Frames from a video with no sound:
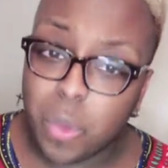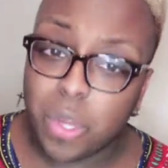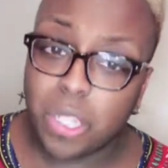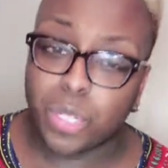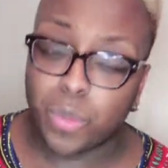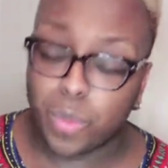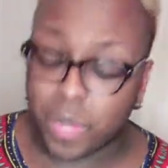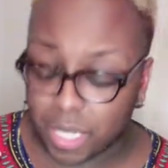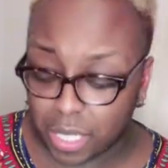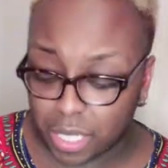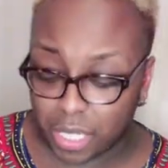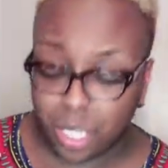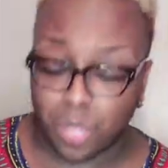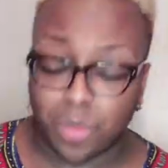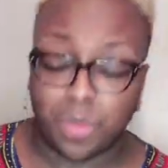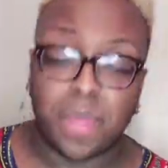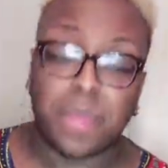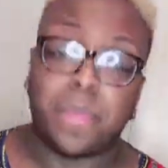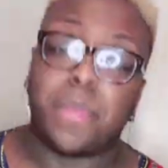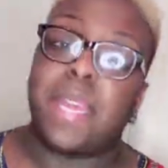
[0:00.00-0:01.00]
Porsha, we done seen
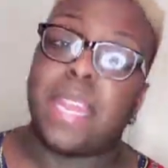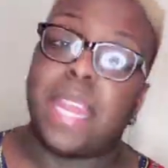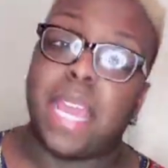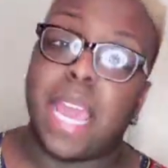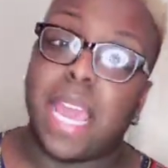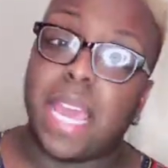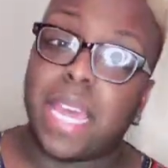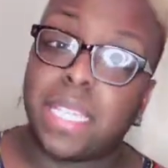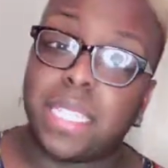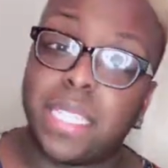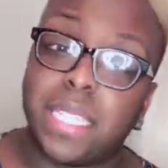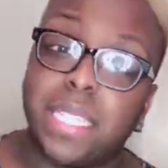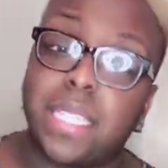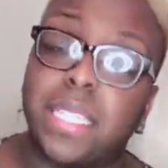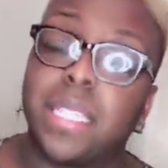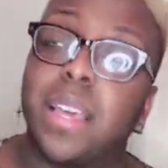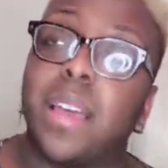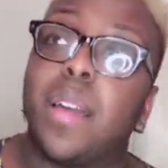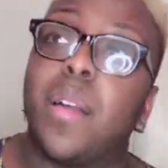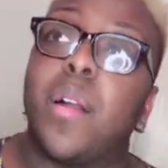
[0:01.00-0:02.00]
you beat many
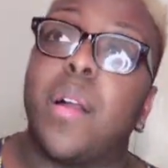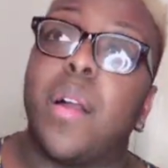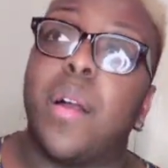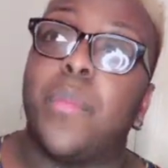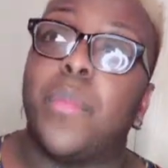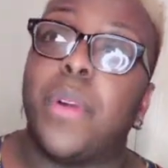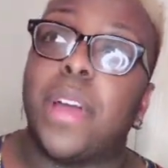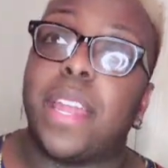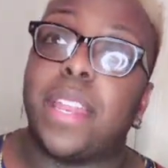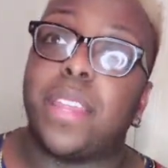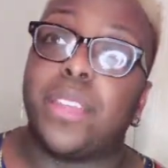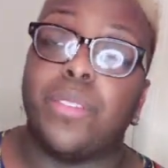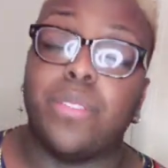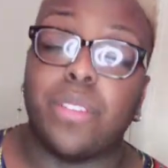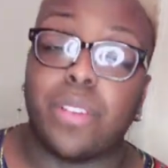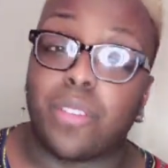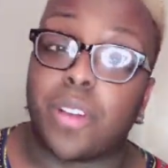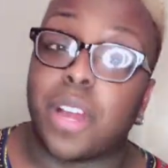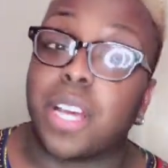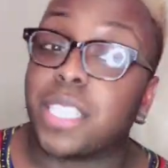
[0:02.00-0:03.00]
asses, but you
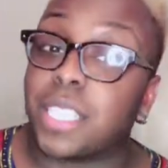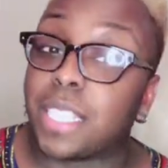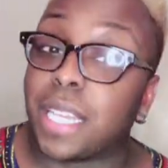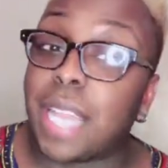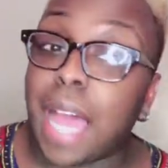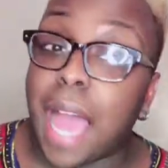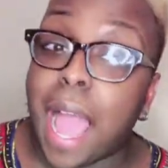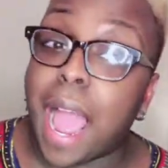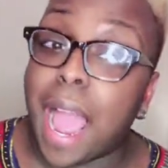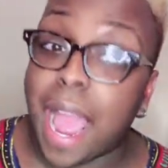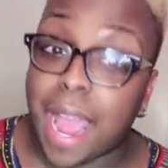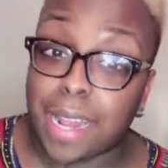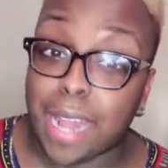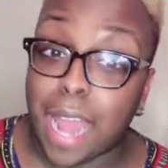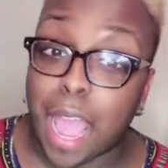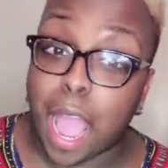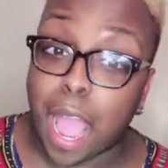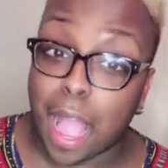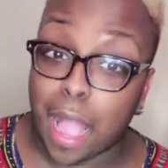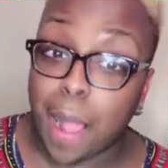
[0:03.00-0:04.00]
don't cross the line,
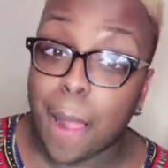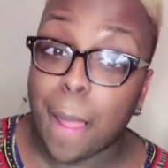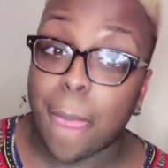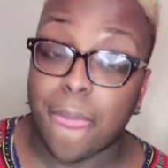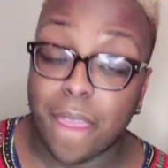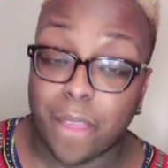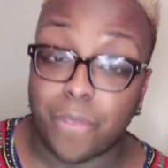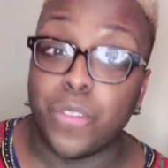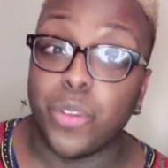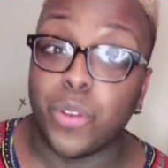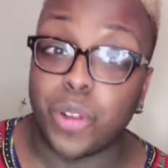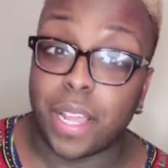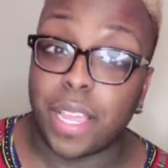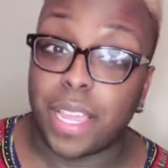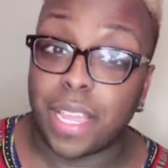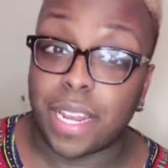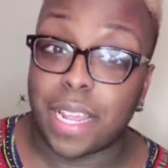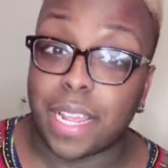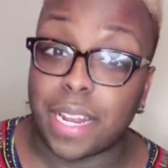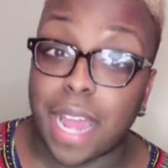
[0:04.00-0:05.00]
nah, if you
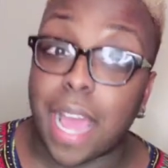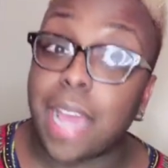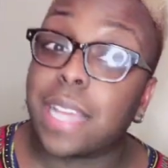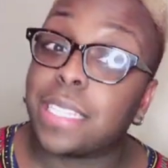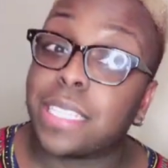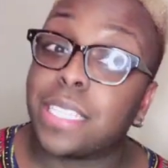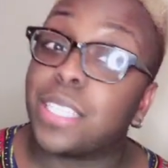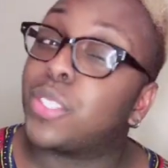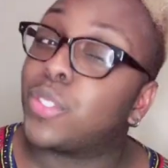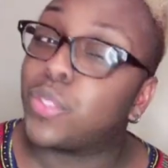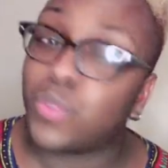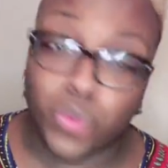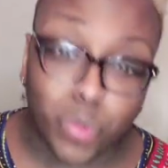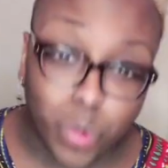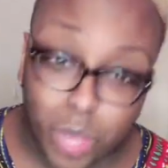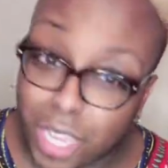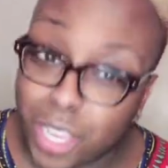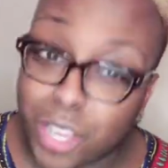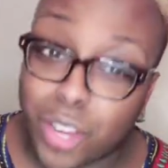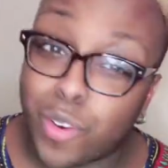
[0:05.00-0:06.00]
don't hit that nice,
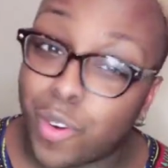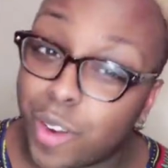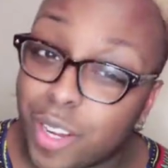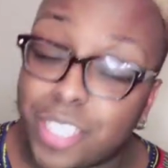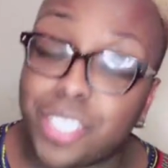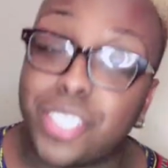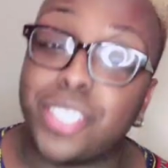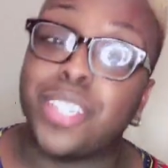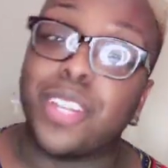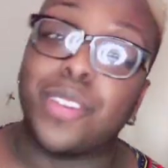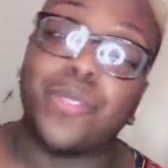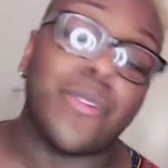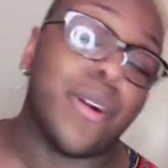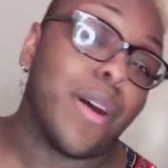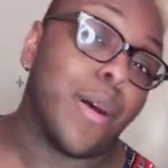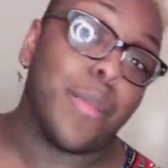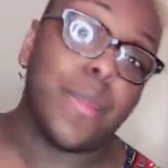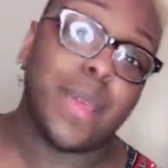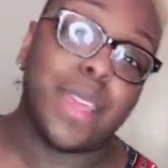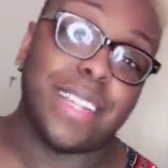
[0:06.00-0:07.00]
sweet Christian
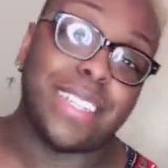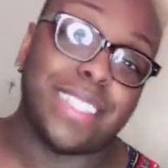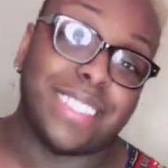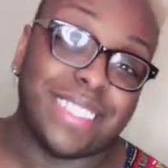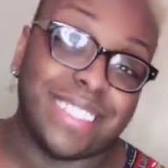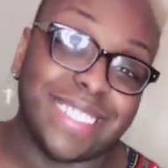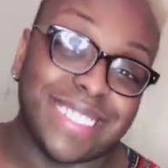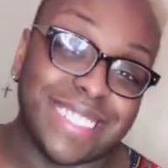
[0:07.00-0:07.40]
woman.